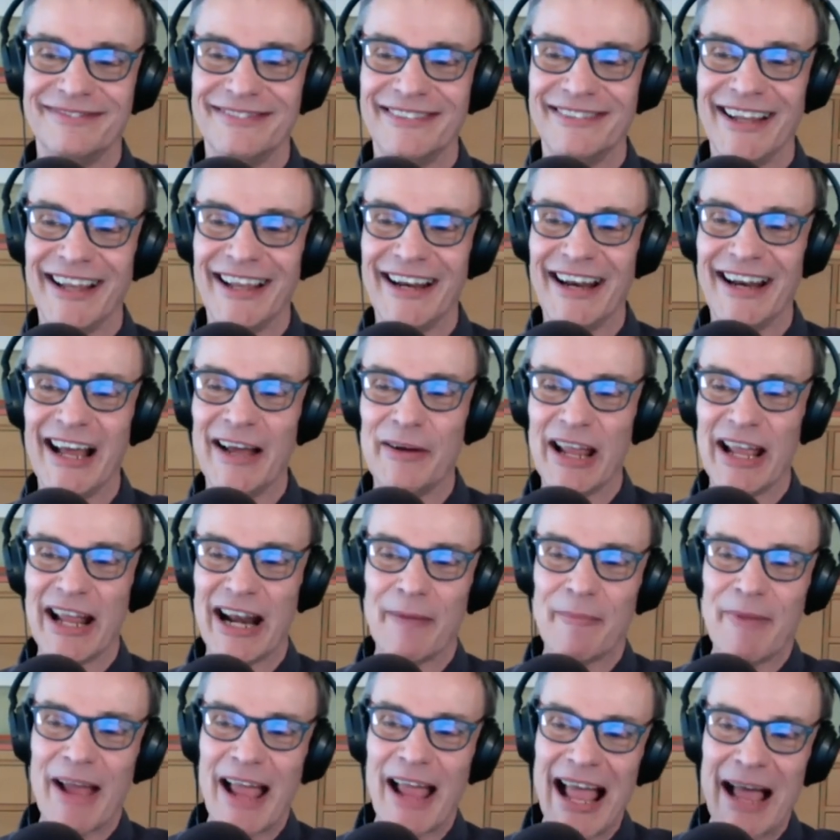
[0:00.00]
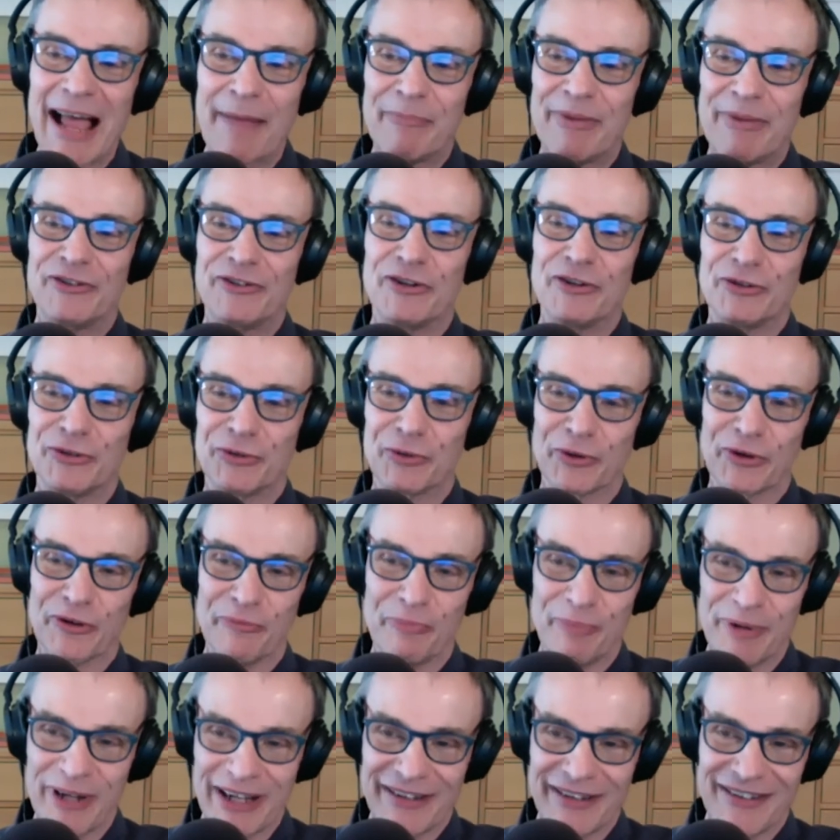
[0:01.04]
and uh, and I'm happy to sort
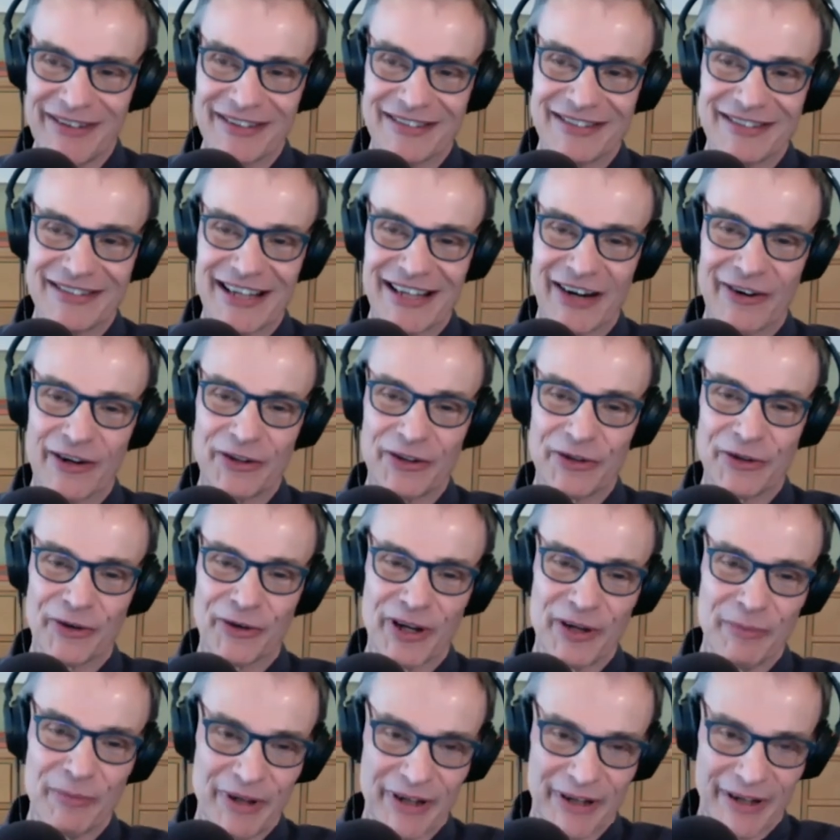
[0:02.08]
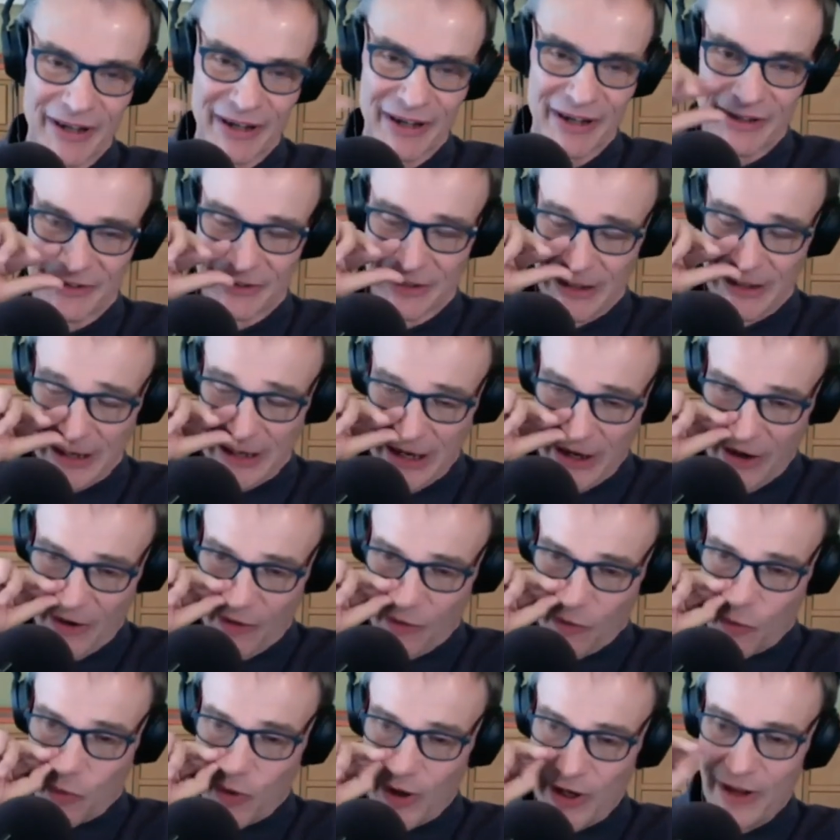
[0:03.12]
of be in this territory because
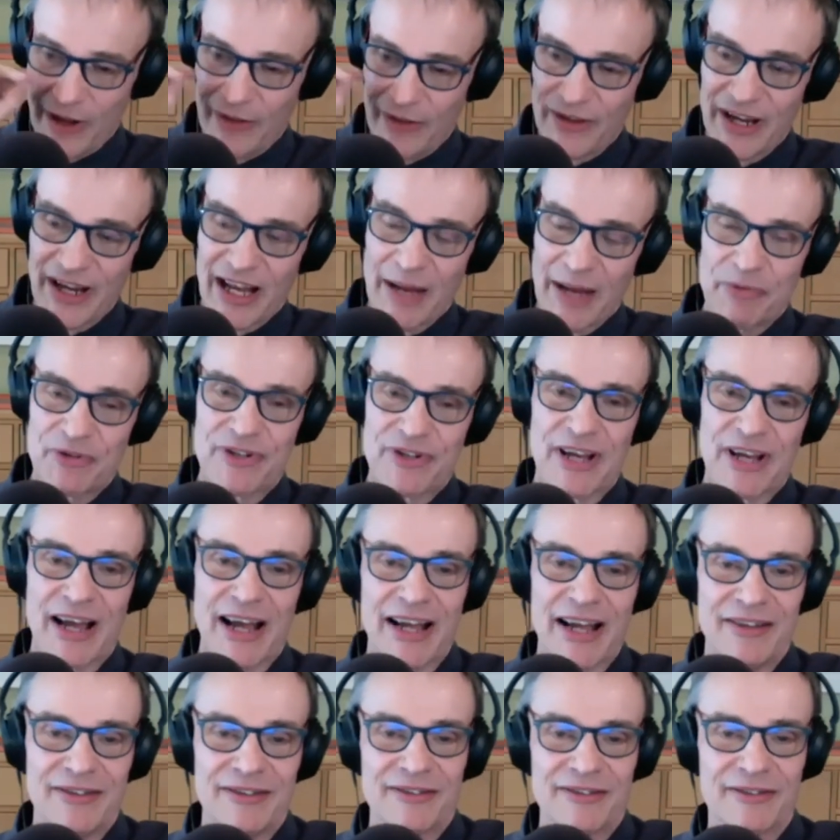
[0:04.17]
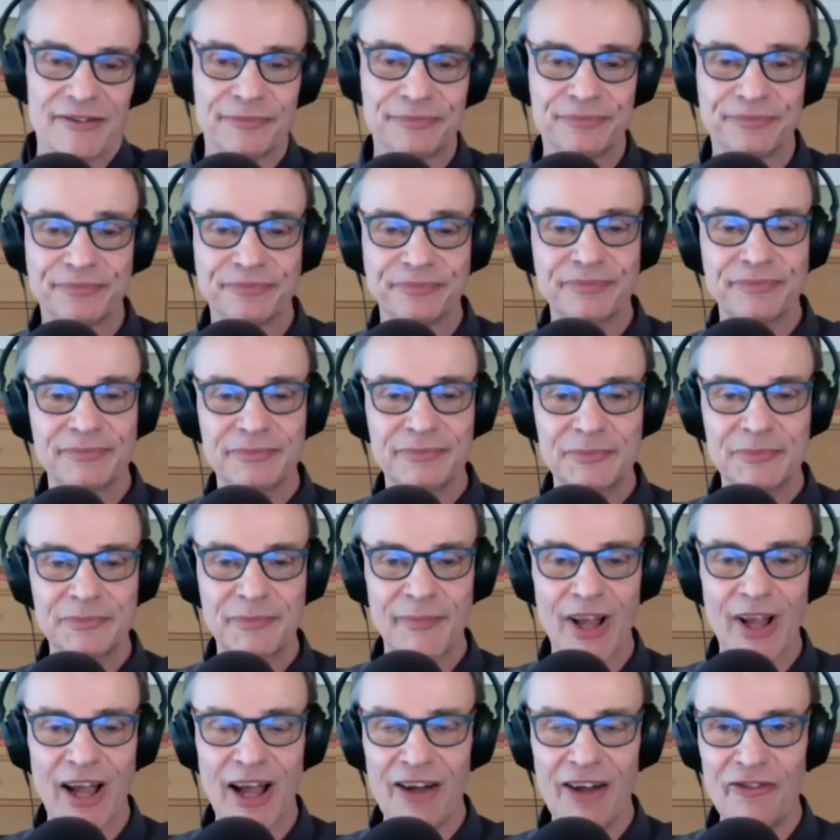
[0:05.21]
one of the upsides
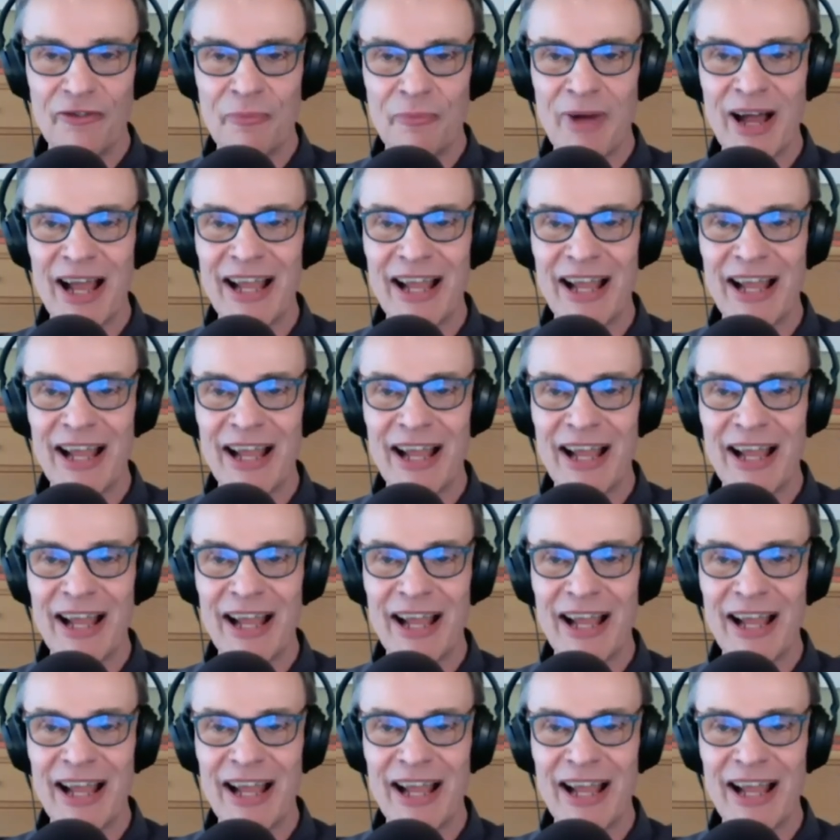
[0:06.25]
of my